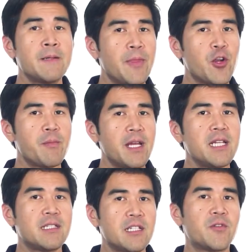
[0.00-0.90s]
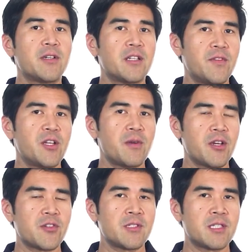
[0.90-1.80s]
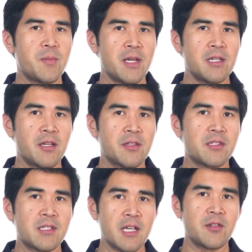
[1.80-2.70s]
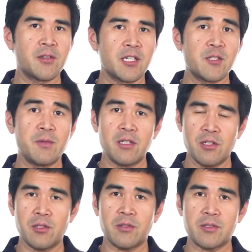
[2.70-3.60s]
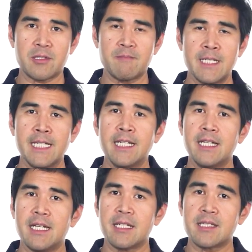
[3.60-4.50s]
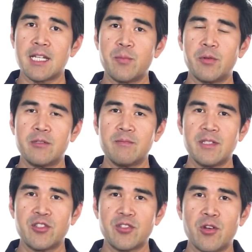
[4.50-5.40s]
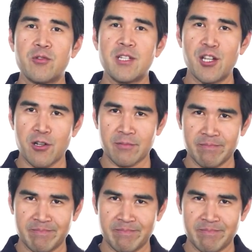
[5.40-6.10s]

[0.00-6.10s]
There are many different configurations depending on the standard that's being used. An example is shown here.